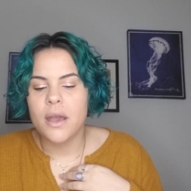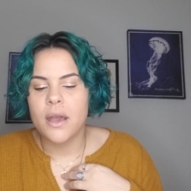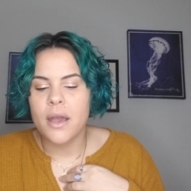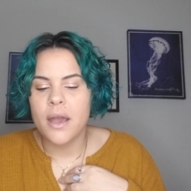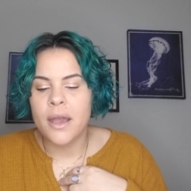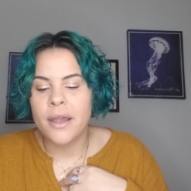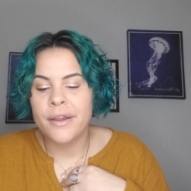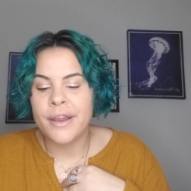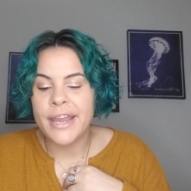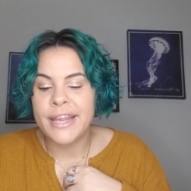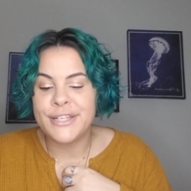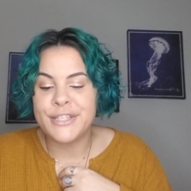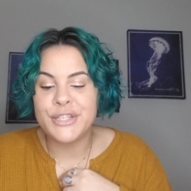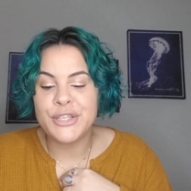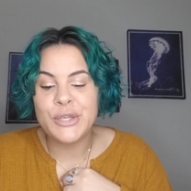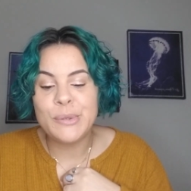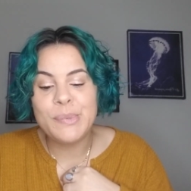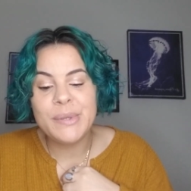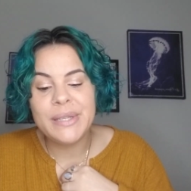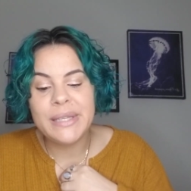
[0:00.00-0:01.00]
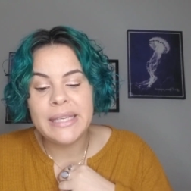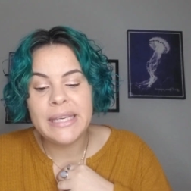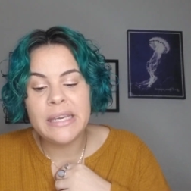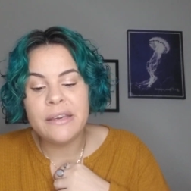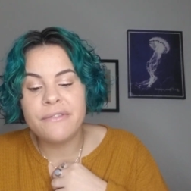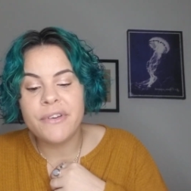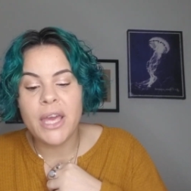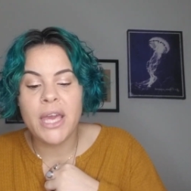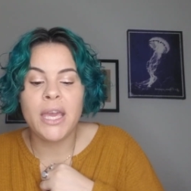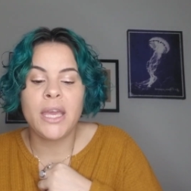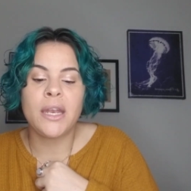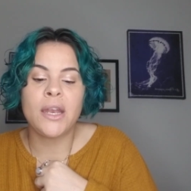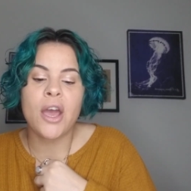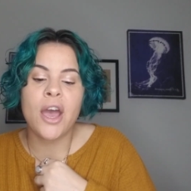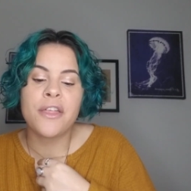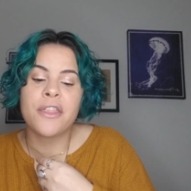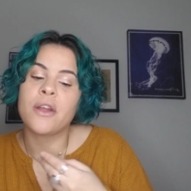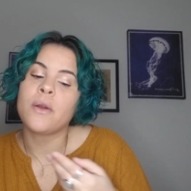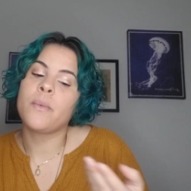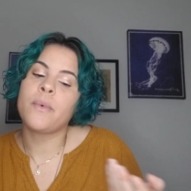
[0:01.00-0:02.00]
All right, do you believe in
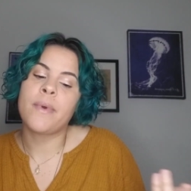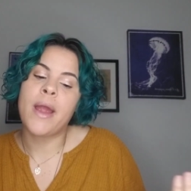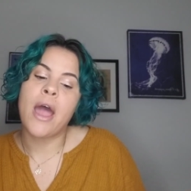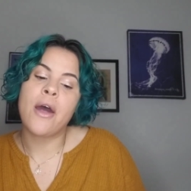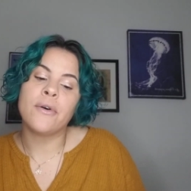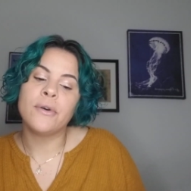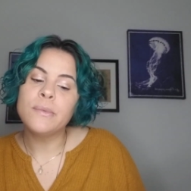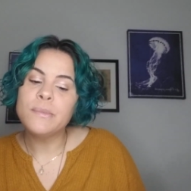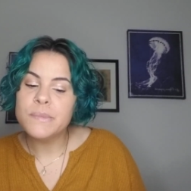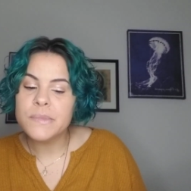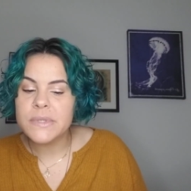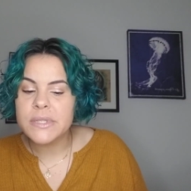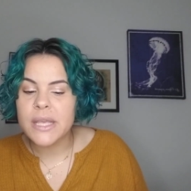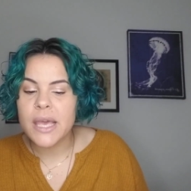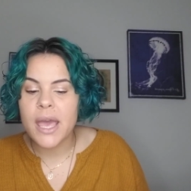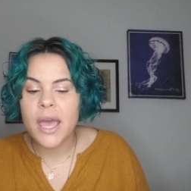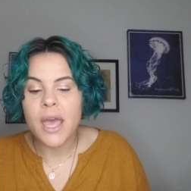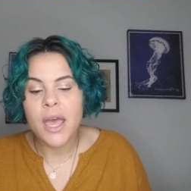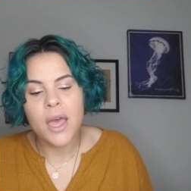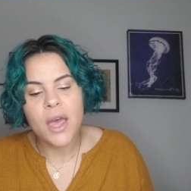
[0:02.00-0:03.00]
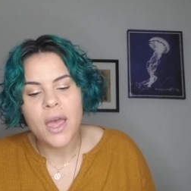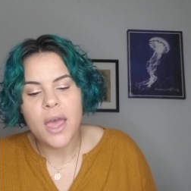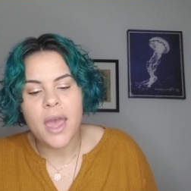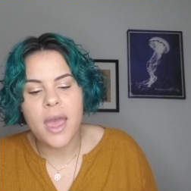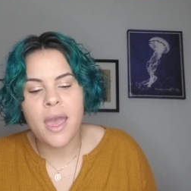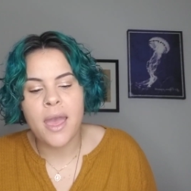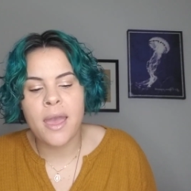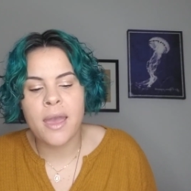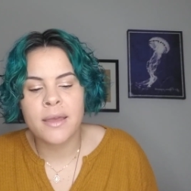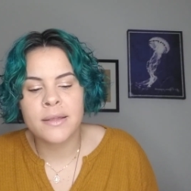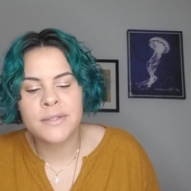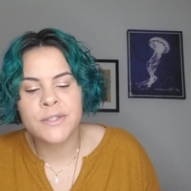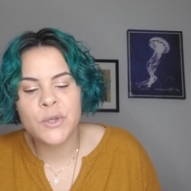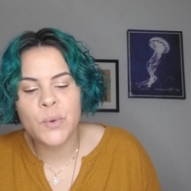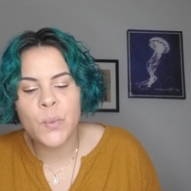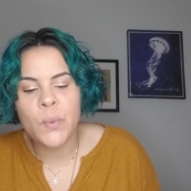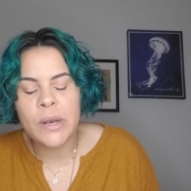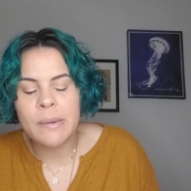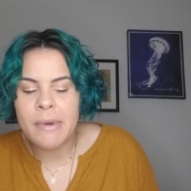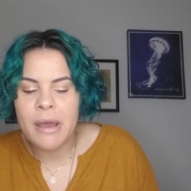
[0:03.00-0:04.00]
other realms? And
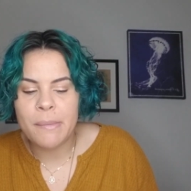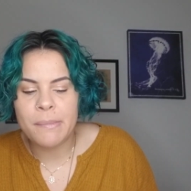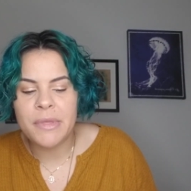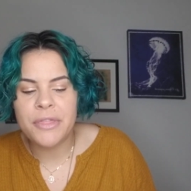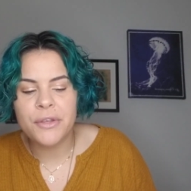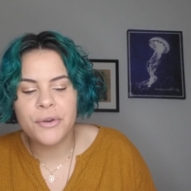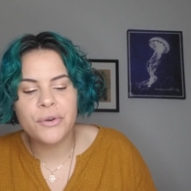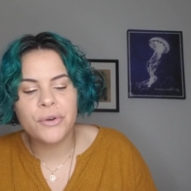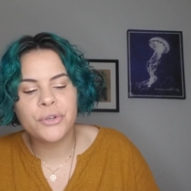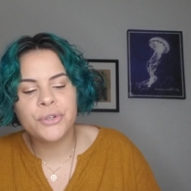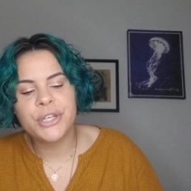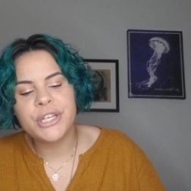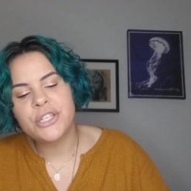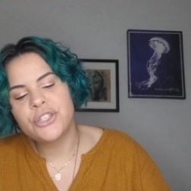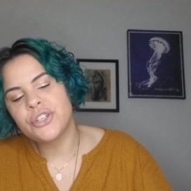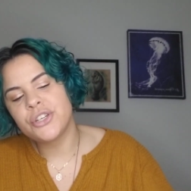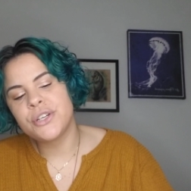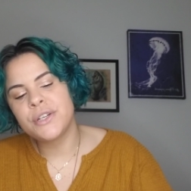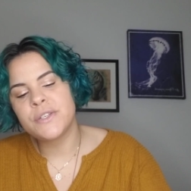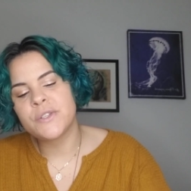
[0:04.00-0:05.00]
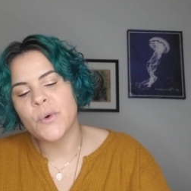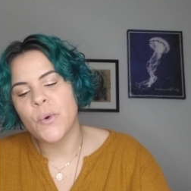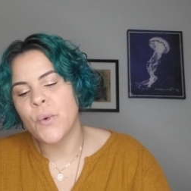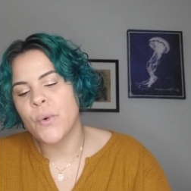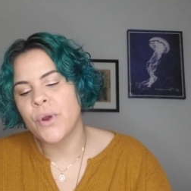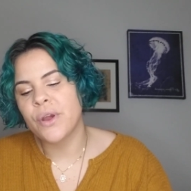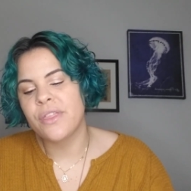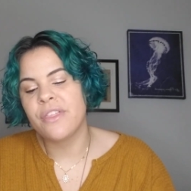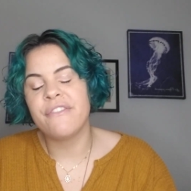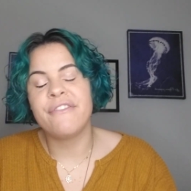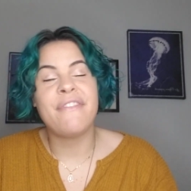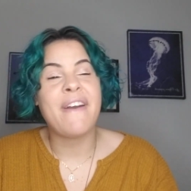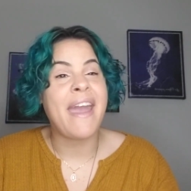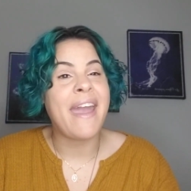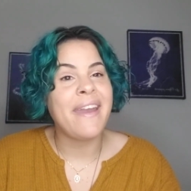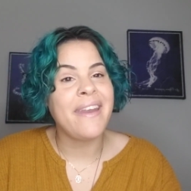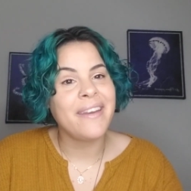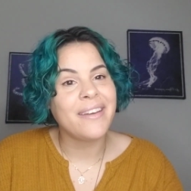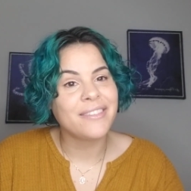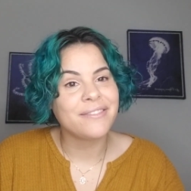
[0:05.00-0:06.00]
what about mythical creatures or the
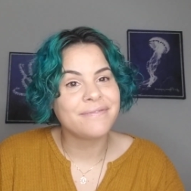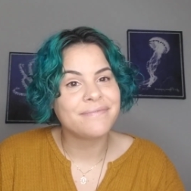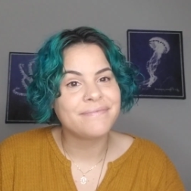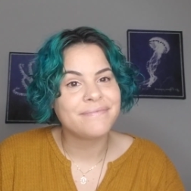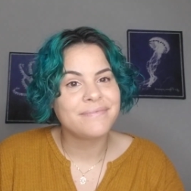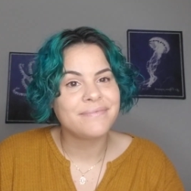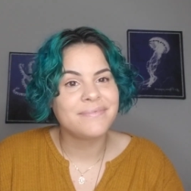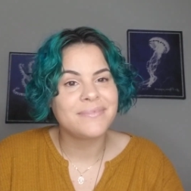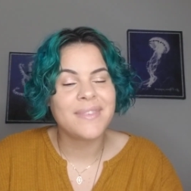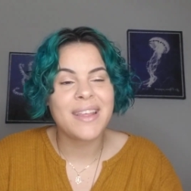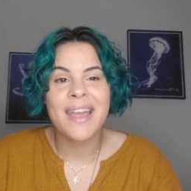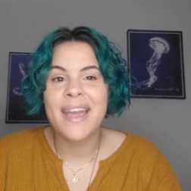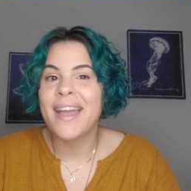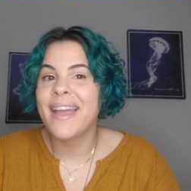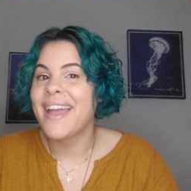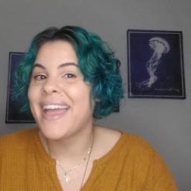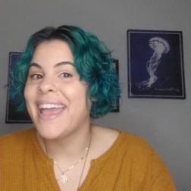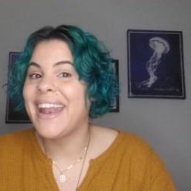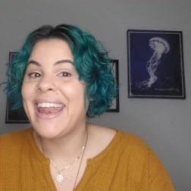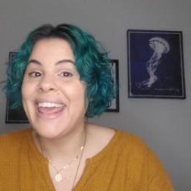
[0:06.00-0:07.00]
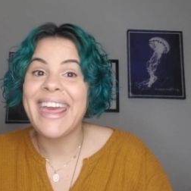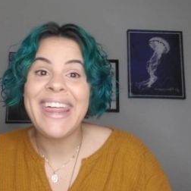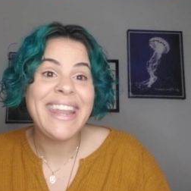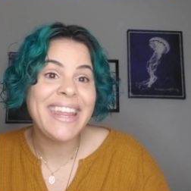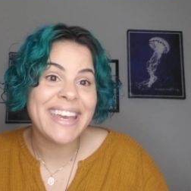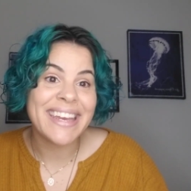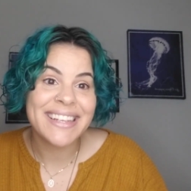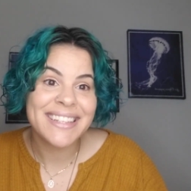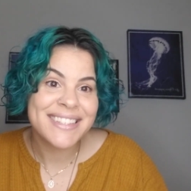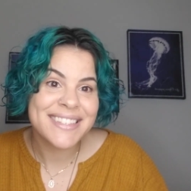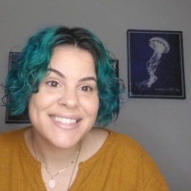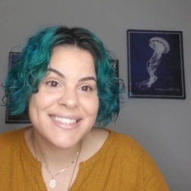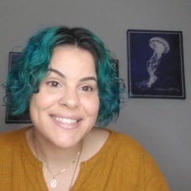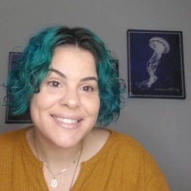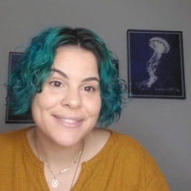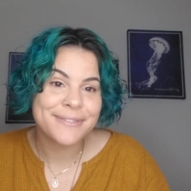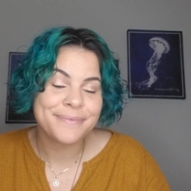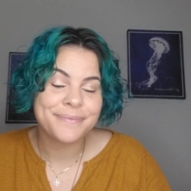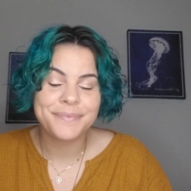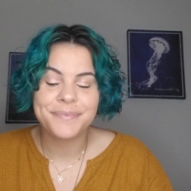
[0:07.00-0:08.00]
fae and aliens?
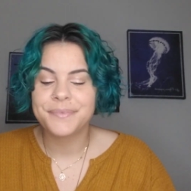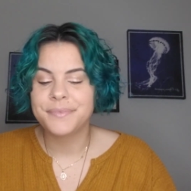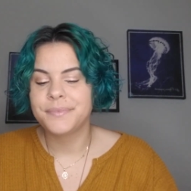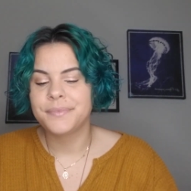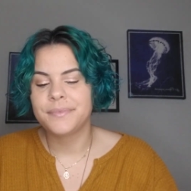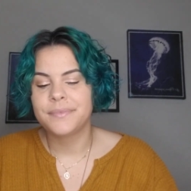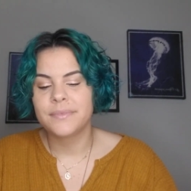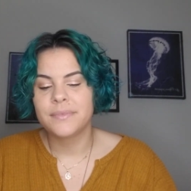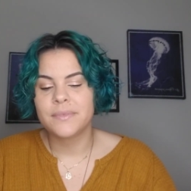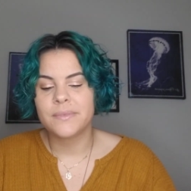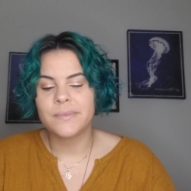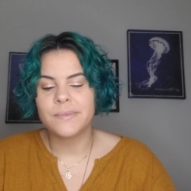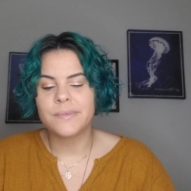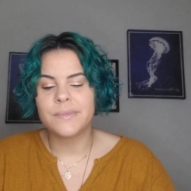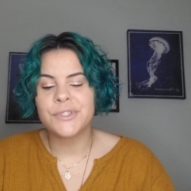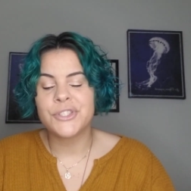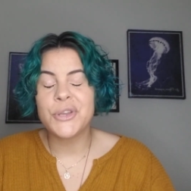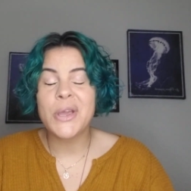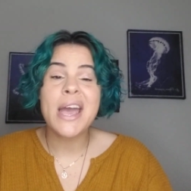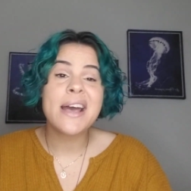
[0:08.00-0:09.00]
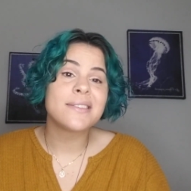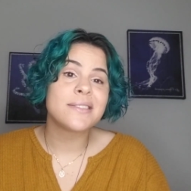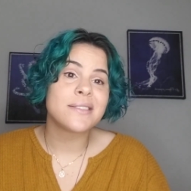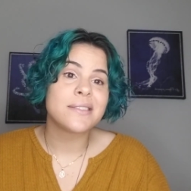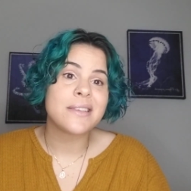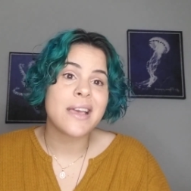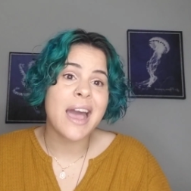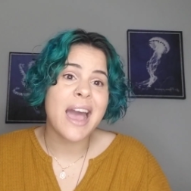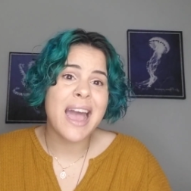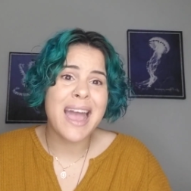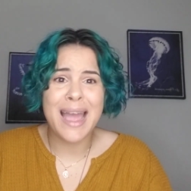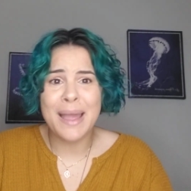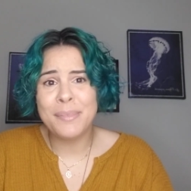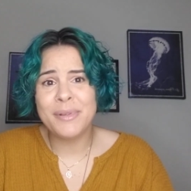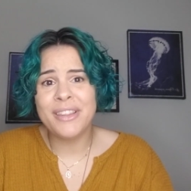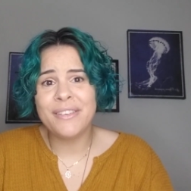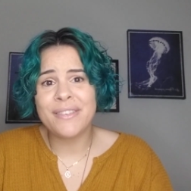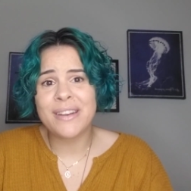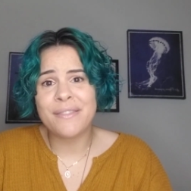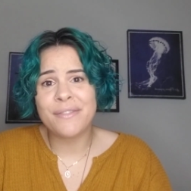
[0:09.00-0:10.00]
So yes, I
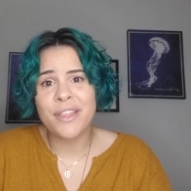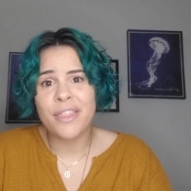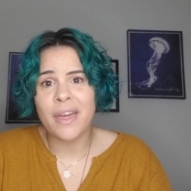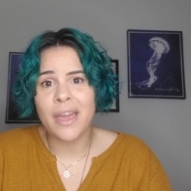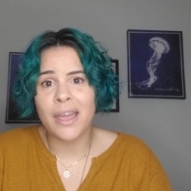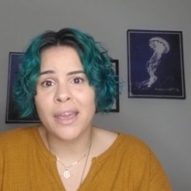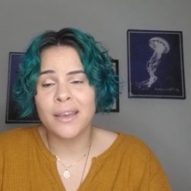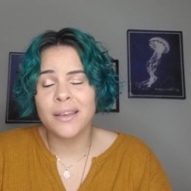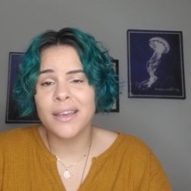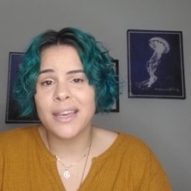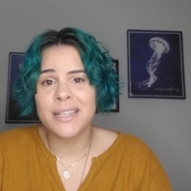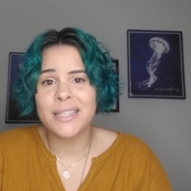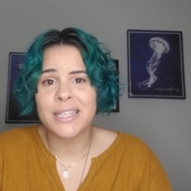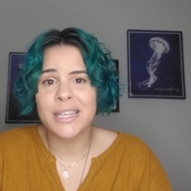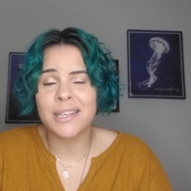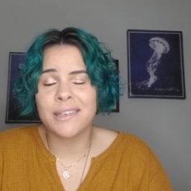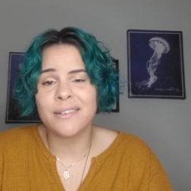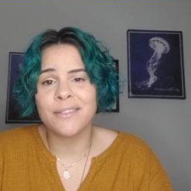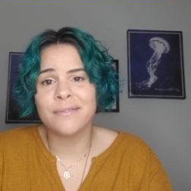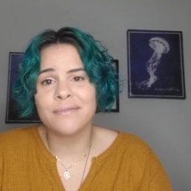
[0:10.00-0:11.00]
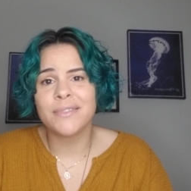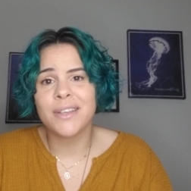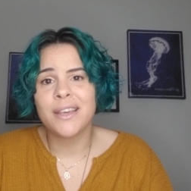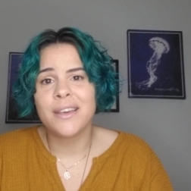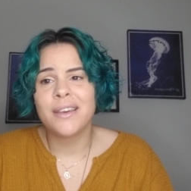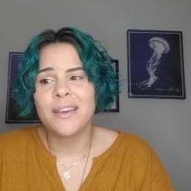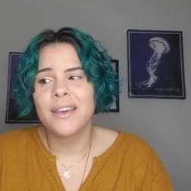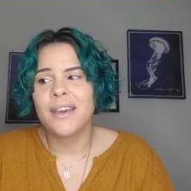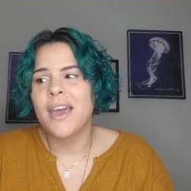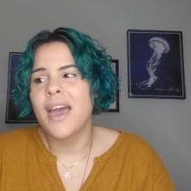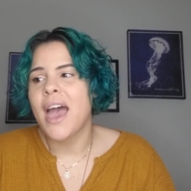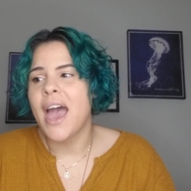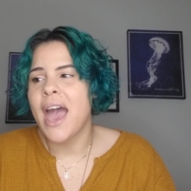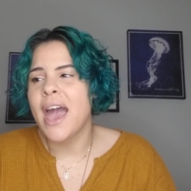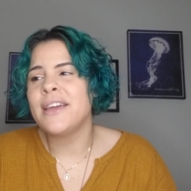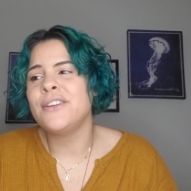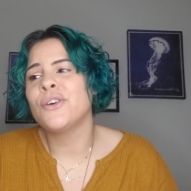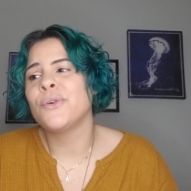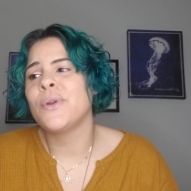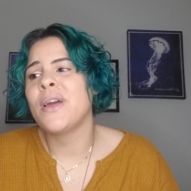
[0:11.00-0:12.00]
believe in everything until I
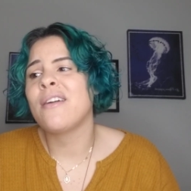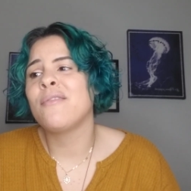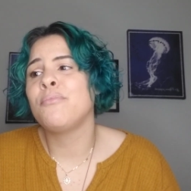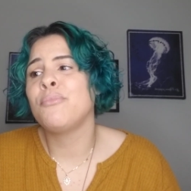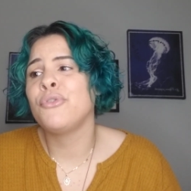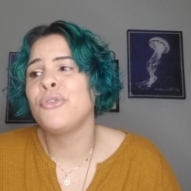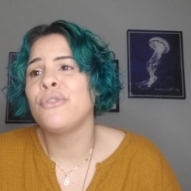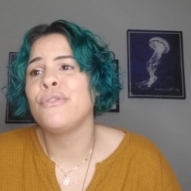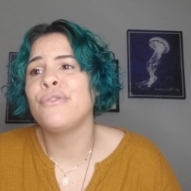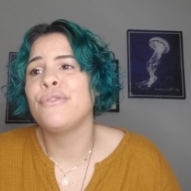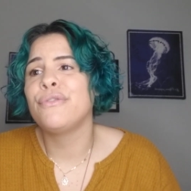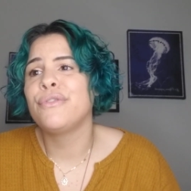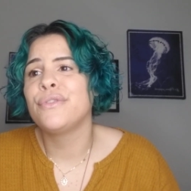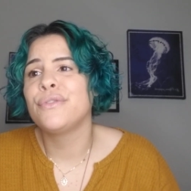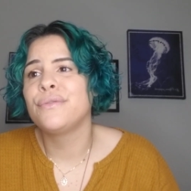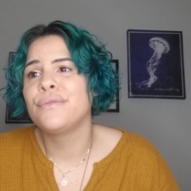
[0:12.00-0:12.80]
don't have proof.